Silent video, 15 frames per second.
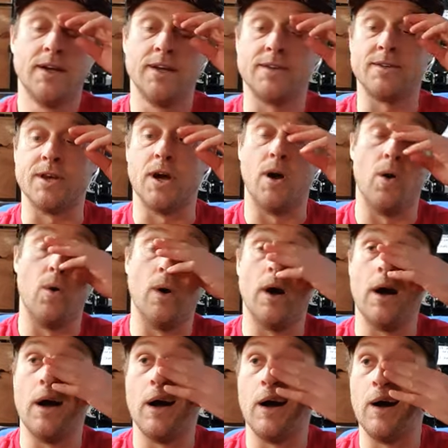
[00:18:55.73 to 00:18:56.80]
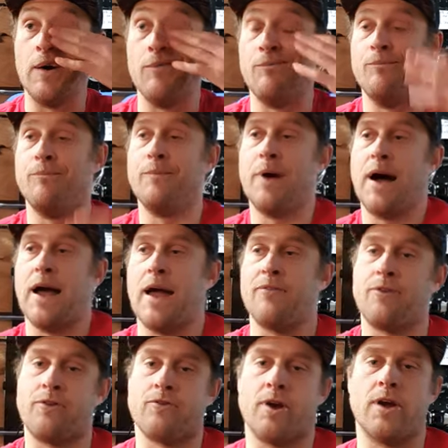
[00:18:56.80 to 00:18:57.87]
So I have
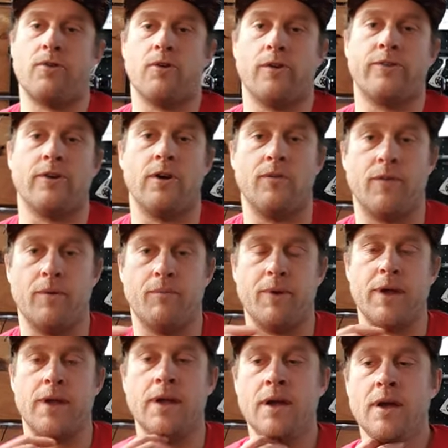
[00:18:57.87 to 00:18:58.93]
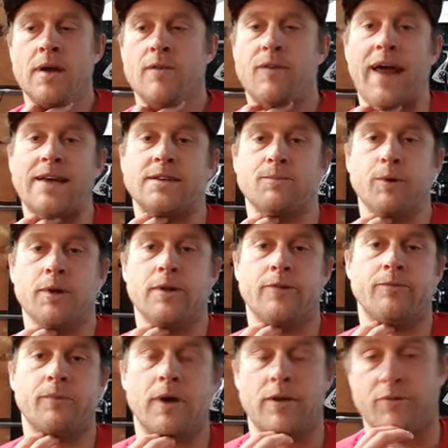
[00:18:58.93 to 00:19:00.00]
to try and cross over and be flexible
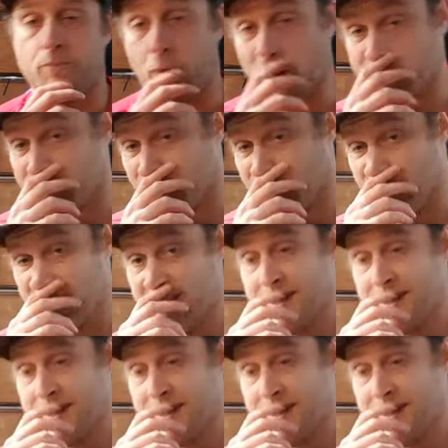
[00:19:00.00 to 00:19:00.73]
as possible.